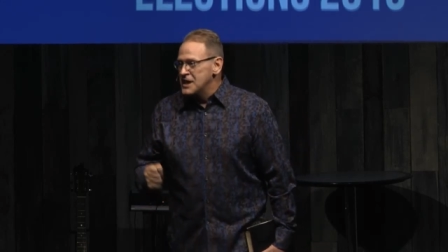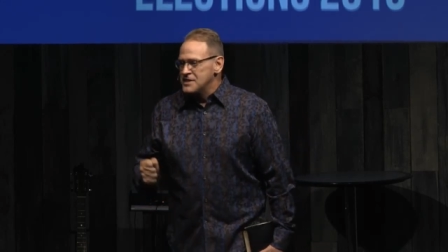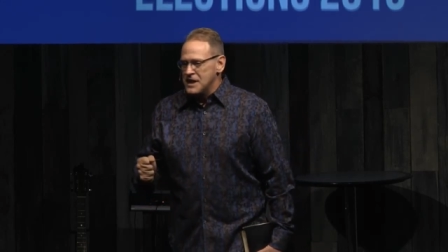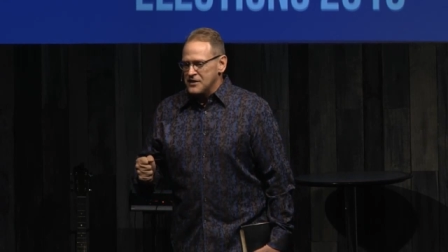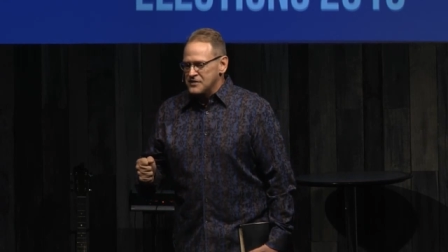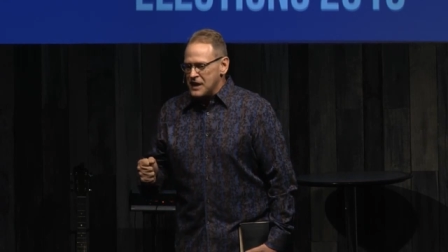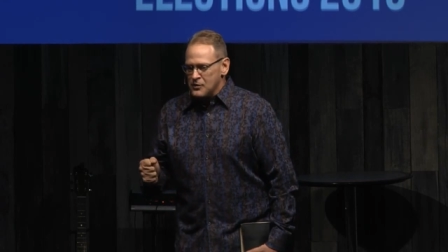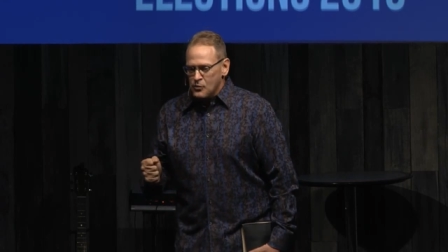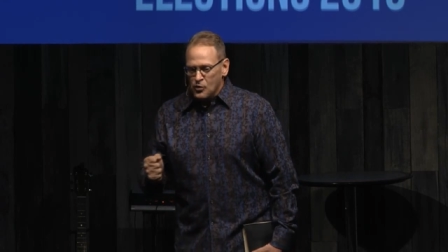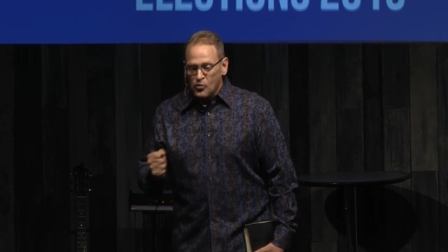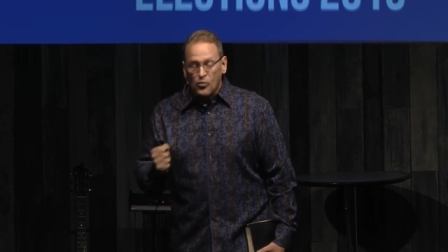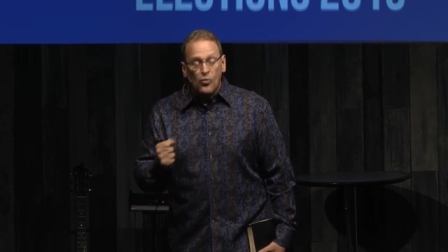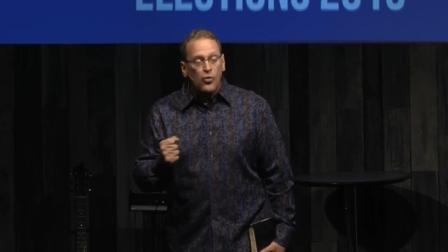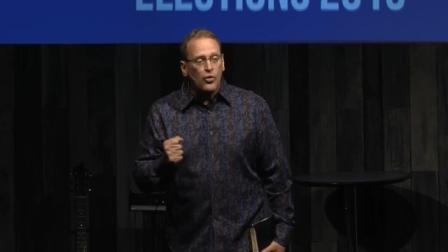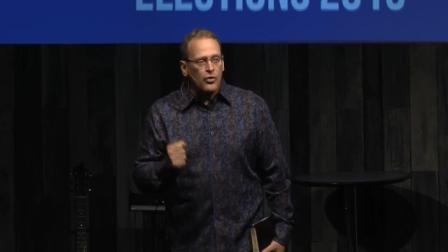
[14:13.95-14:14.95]
They, they were
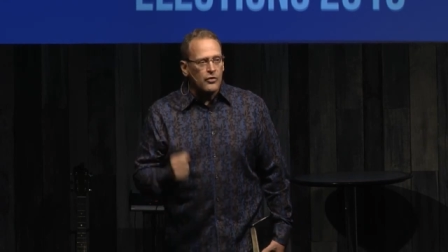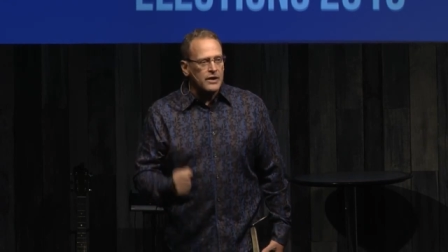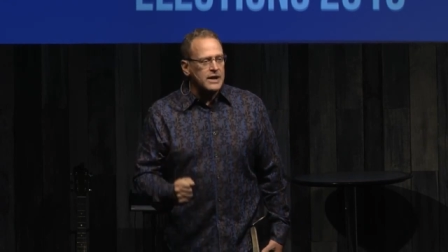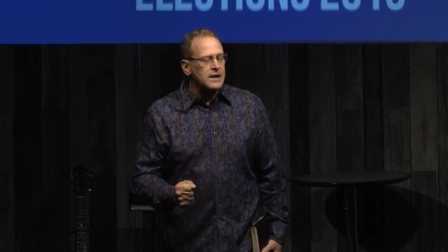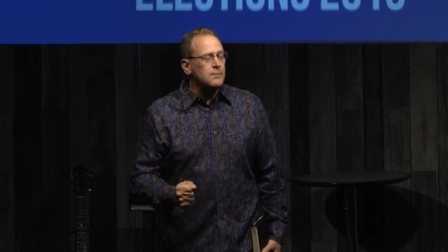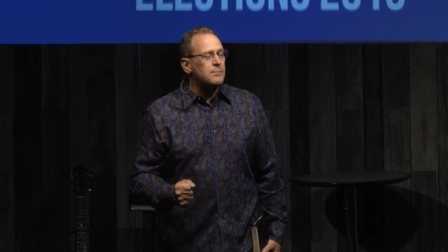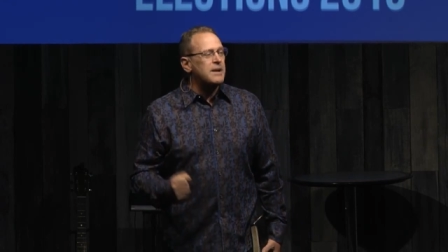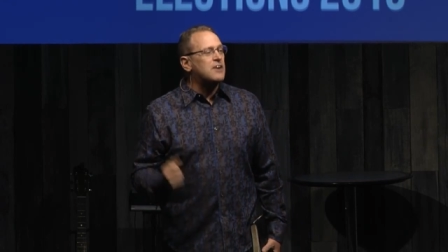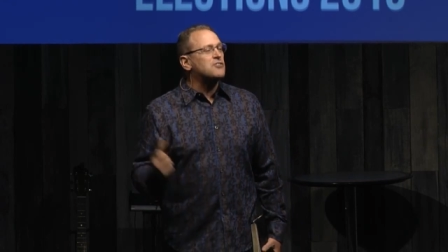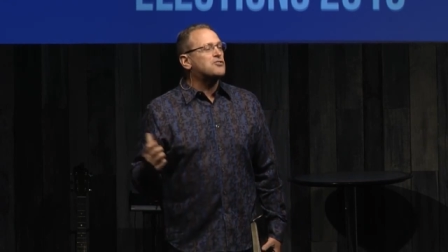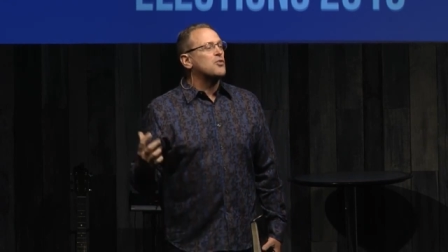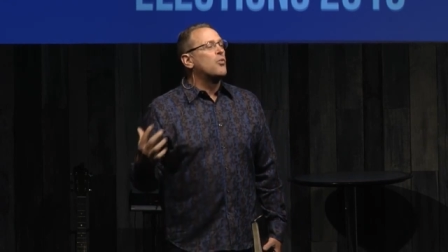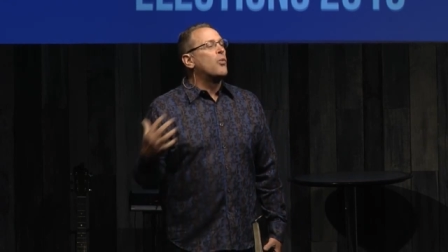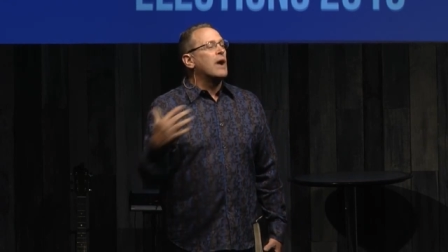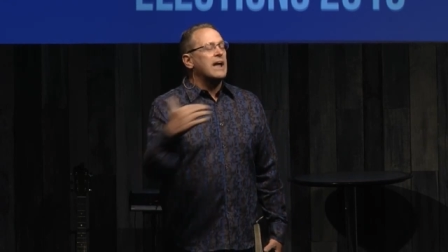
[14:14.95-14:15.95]
worried because
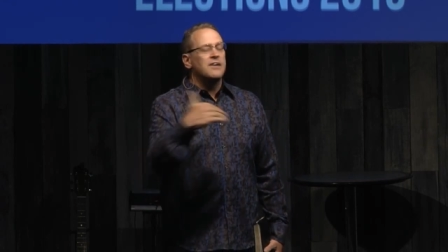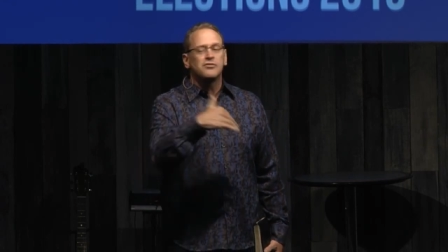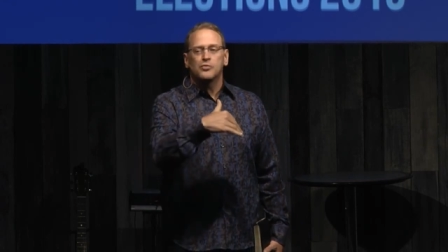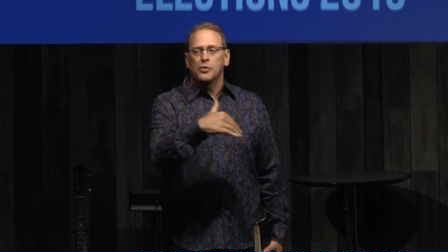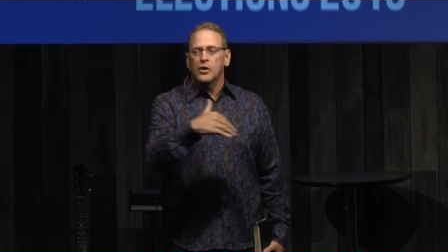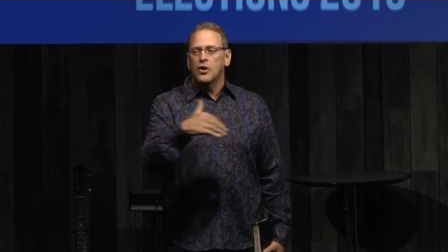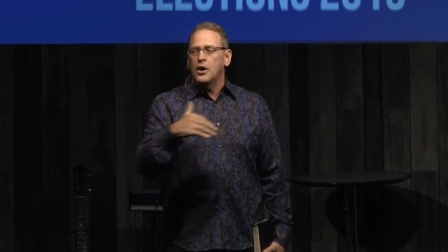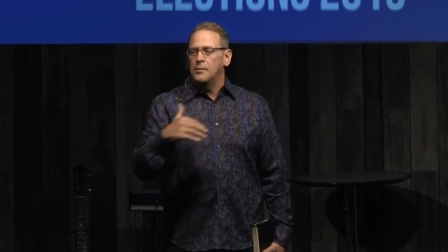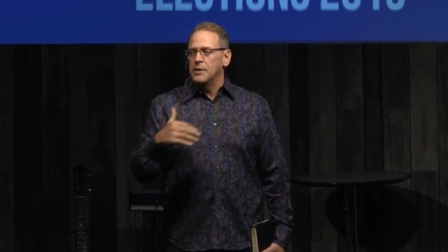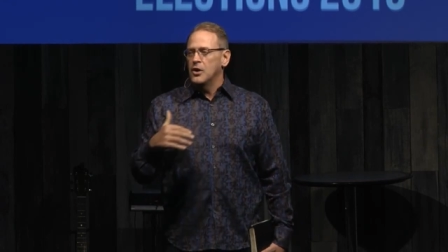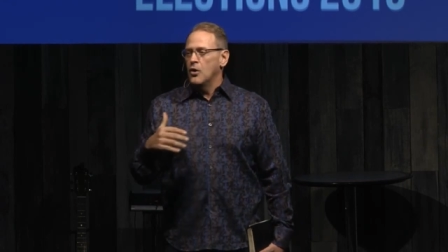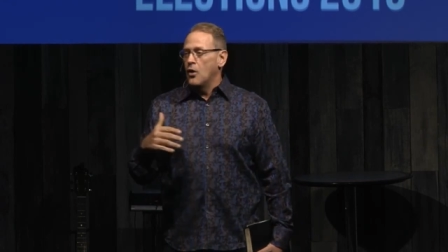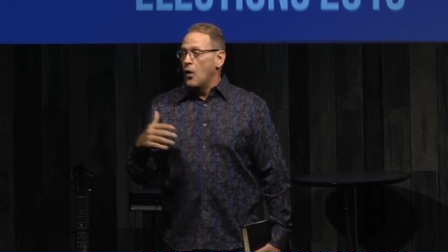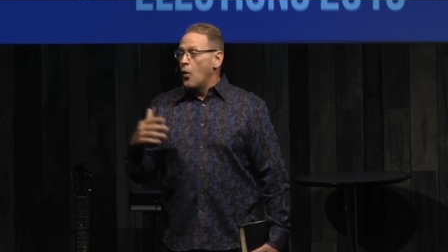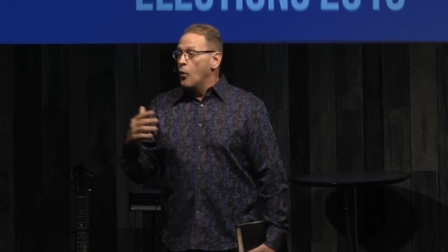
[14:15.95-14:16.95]
the waves were
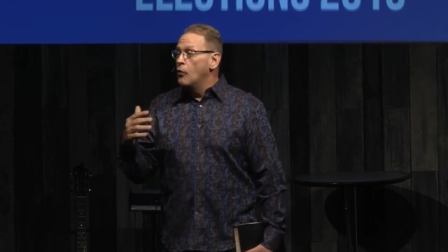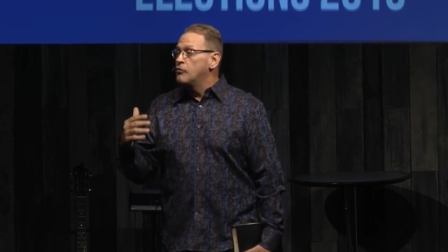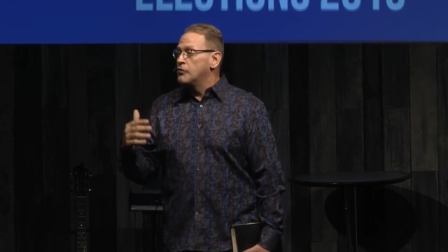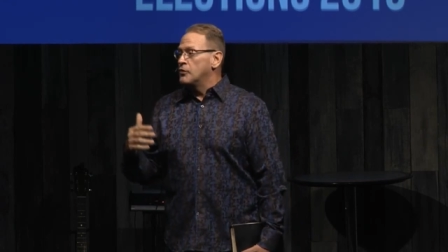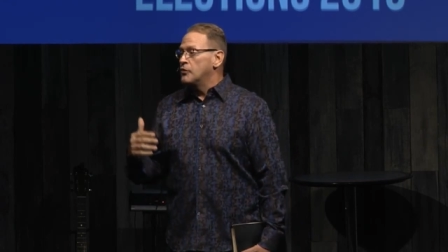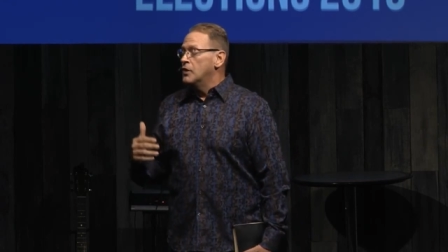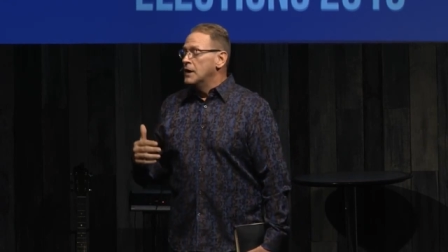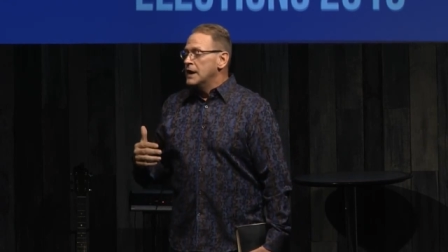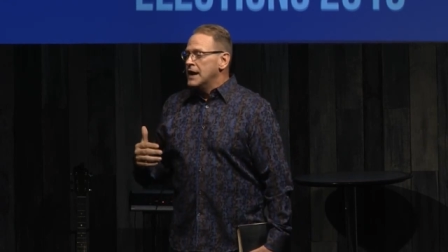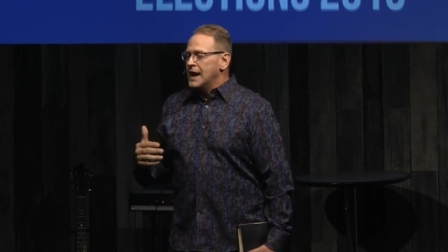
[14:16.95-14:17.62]
coming over.